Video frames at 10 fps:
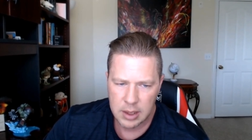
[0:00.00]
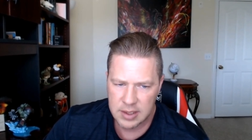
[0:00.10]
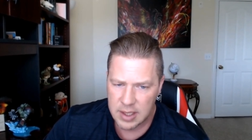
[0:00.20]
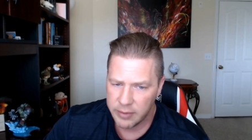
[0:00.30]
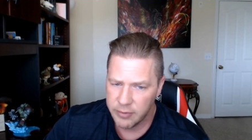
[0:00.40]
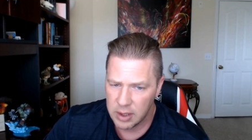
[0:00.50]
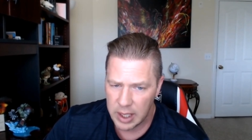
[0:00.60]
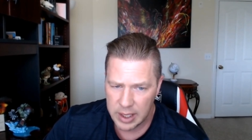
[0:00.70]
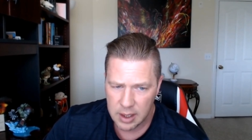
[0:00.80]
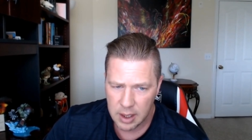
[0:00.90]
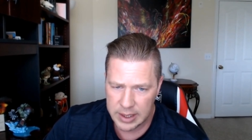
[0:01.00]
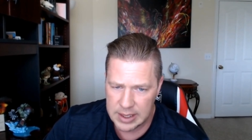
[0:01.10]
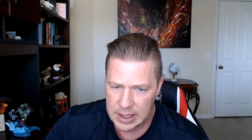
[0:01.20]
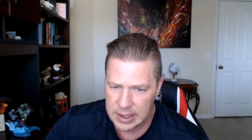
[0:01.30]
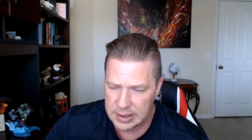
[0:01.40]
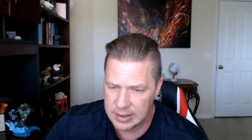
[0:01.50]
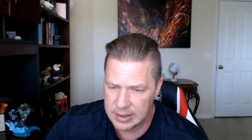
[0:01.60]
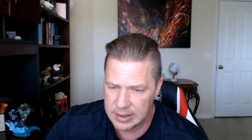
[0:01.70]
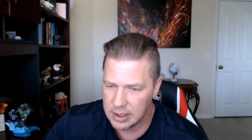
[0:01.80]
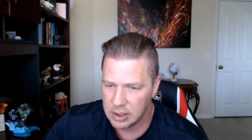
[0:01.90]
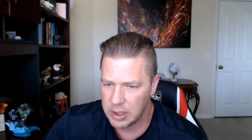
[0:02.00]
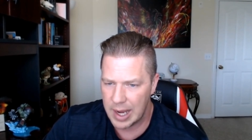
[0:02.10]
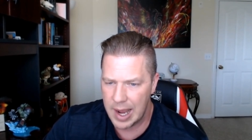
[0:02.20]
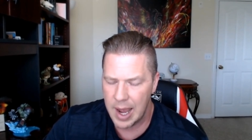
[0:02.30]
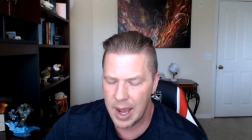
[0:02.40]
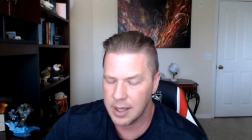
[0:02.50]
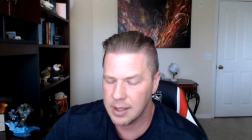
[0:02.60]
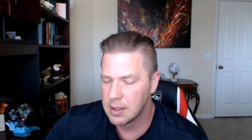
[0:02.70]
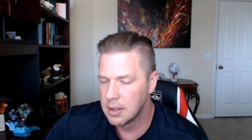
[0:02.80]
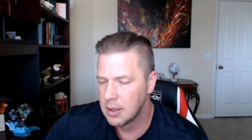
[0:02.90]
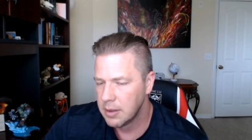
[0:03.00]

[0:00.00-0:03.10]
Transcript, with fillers: discover the ideas that you didn't know you had